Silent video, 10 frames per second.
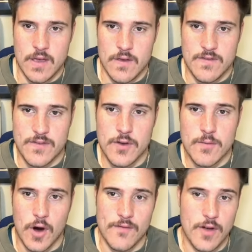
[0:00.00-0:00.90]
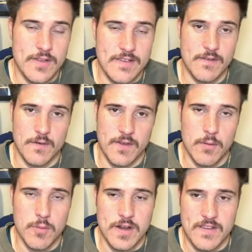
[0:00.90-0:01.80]
Stoop Convo, this is also
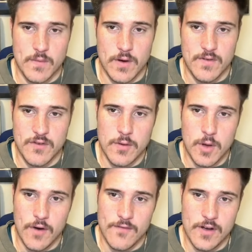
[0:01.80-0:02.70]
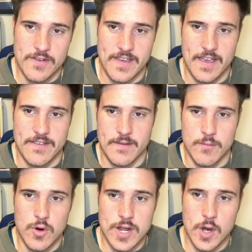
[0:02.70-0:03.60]
on Moody as well. Stoop Convo says,
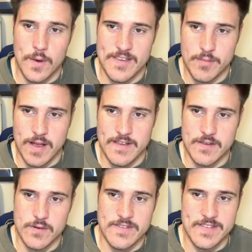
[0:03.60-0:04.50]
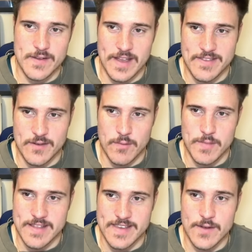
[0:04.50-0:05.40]
Moody always plays good, still gets no minutes.